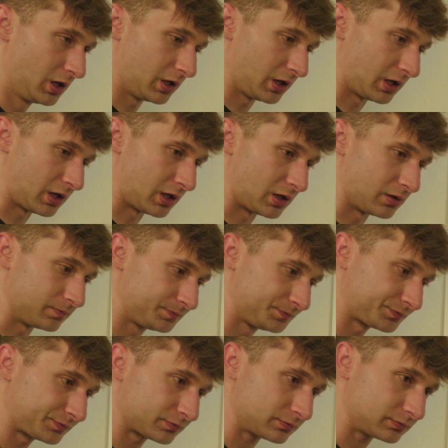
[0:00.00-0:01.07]

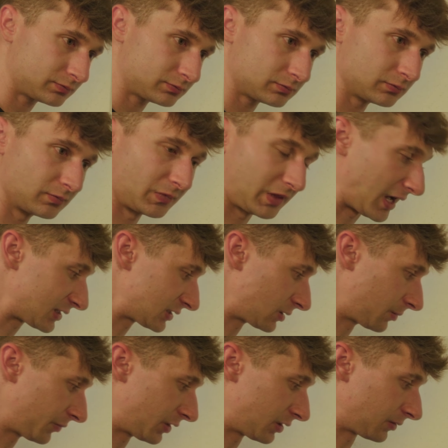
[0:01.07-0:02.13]
And that's
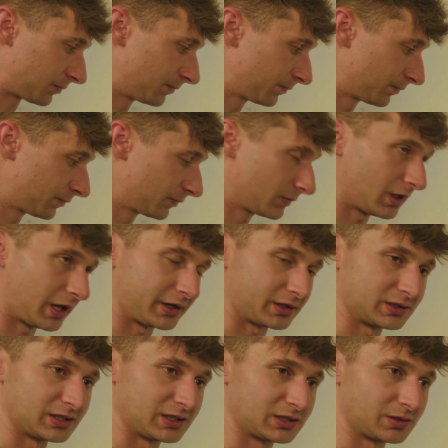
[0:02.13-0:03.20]
something I
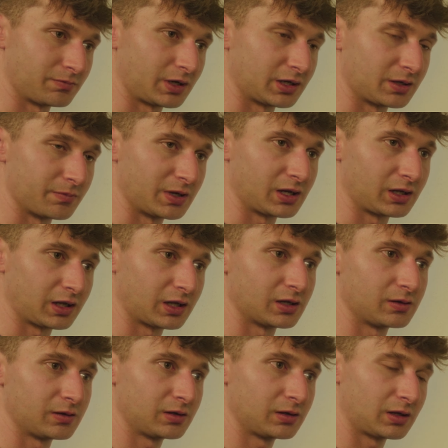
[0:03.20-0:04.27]
could see some money being
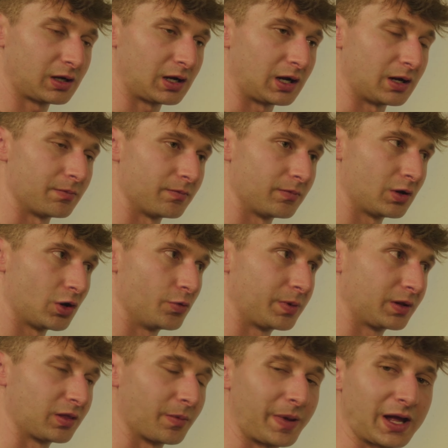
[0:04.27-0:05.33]
in. I'm
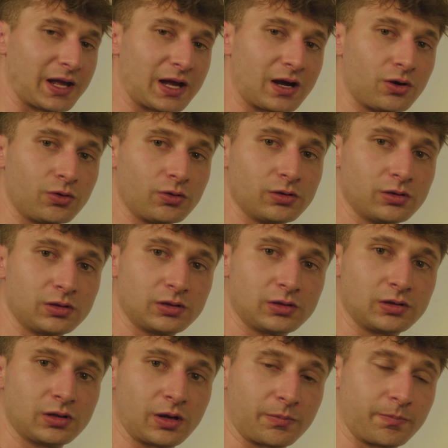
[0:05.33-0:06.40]
hoping the payout,
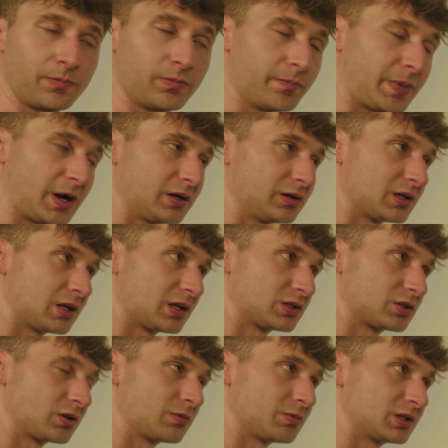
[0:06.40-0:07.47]
apparently
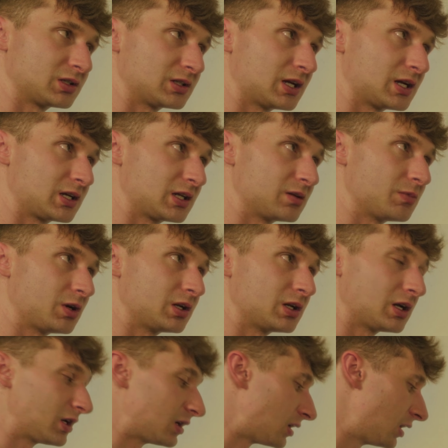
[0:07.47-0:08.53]
Instagram doesn't take any
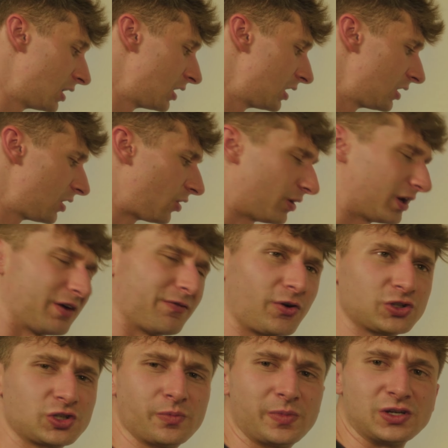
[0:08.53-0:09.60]
money. And I've
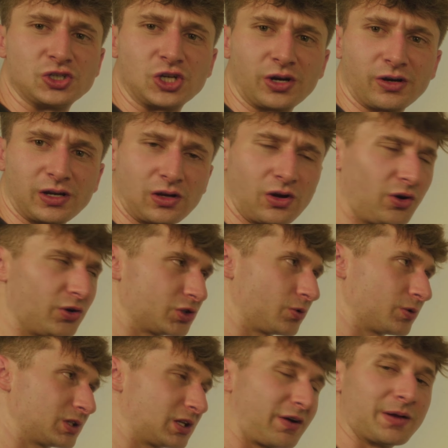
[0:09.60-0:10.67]
also been sharing all
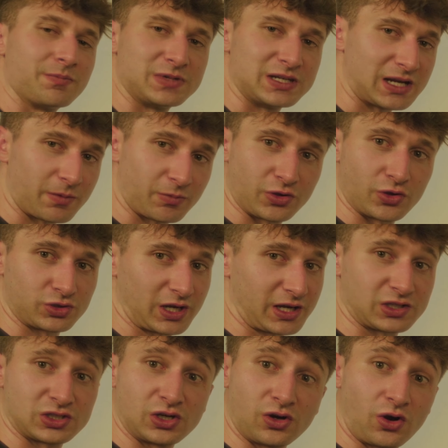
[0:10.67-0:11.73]
sorts of, I'm DMing those
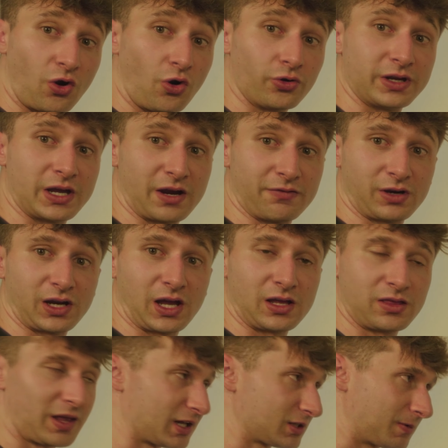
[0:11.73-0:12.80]
guys all day, every day.
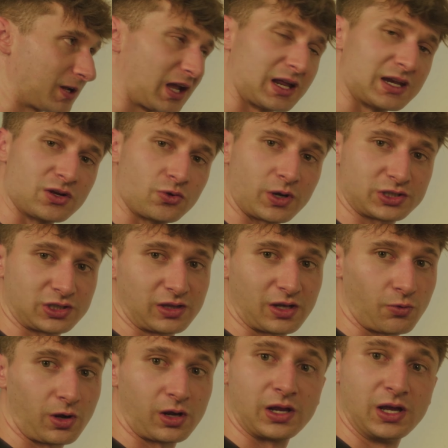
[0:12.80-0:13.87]
They ask me any question they
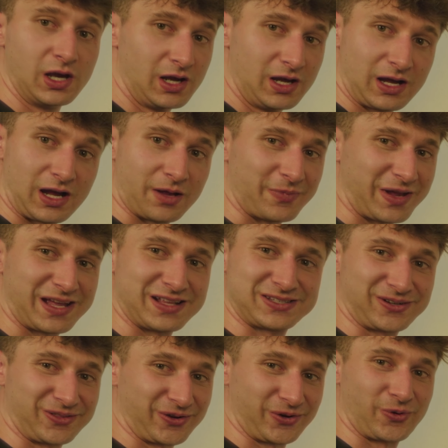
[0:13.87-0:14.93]
want, I'm
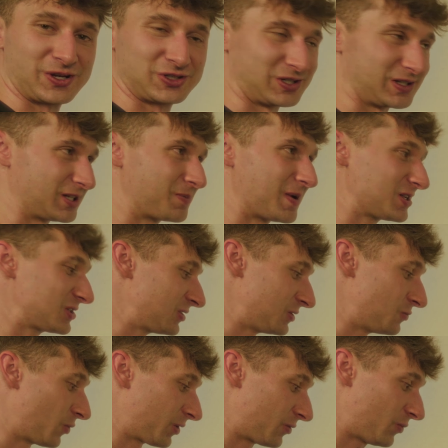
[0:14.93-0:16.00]
answering their questions. It's basically
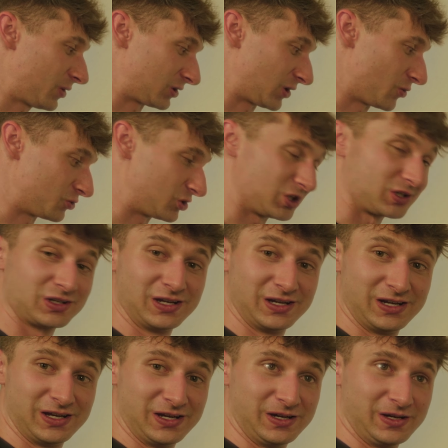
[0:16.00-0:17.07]
one-on-one
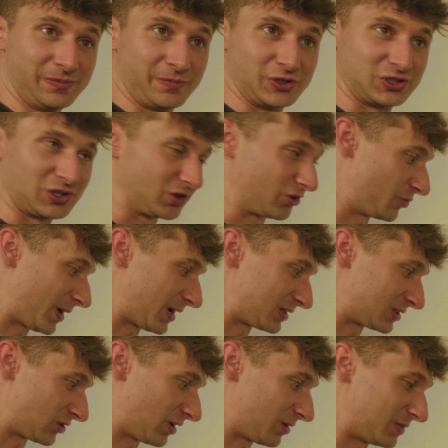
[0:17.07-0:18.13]
coaching, but just through my
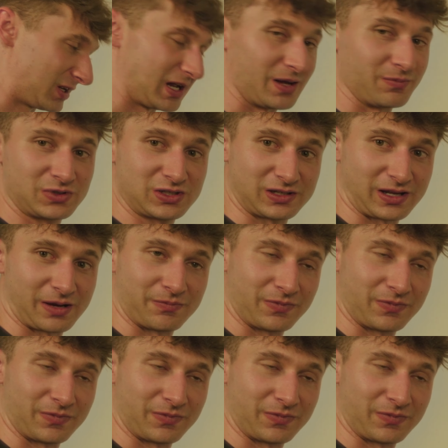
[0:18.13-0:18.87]
Instagram DMs, because